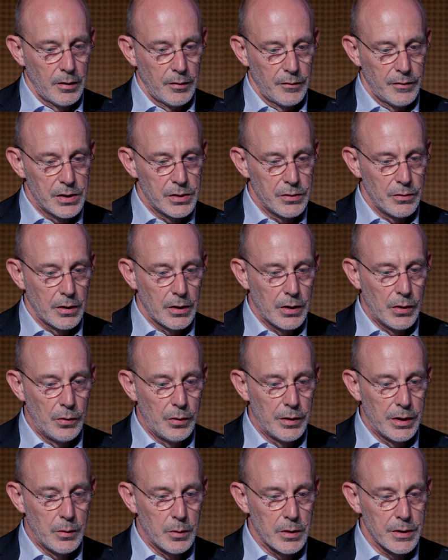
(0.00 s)
visual
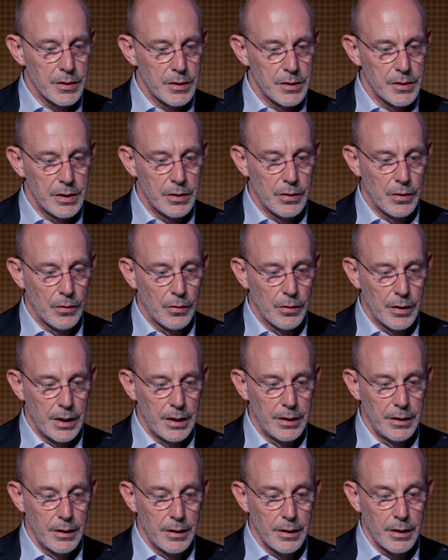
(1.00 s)
acuity was 0
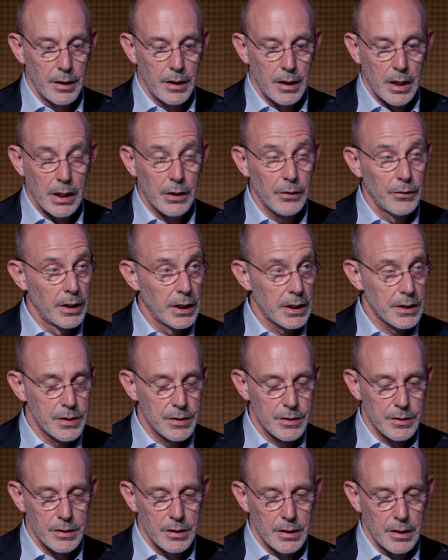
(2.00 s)
in the
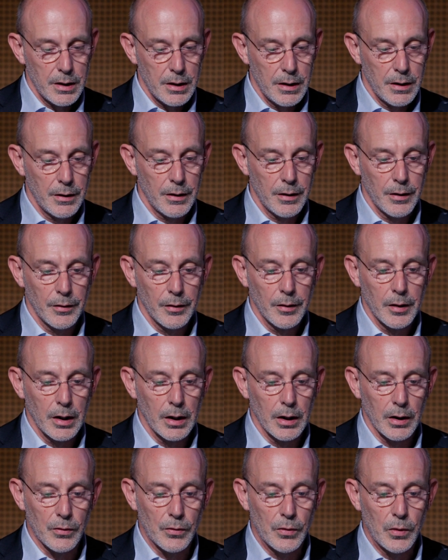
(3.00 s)
ACUNEX
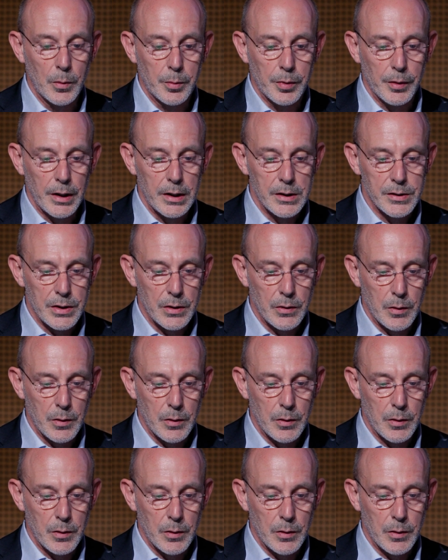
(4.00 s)
group and